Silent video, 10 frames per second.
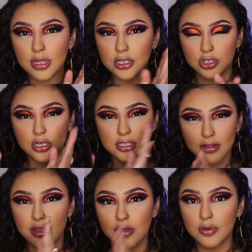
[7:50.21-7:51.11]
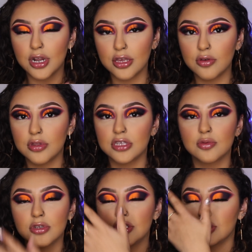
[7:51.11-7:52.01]
like chunks of liquid at you, and
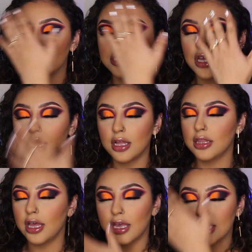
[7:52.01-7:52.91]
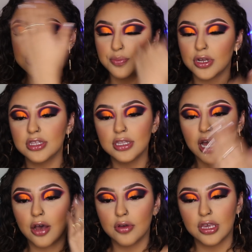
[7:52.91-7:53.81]
this one is just like, it's spread
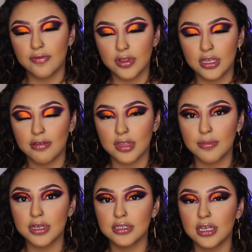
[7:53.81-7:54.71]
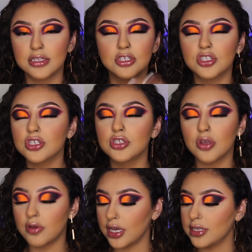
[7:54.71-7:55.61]
out evenly, if that makes sense. It's just
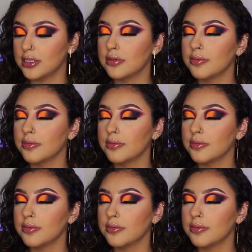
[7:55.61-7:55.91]
so nice.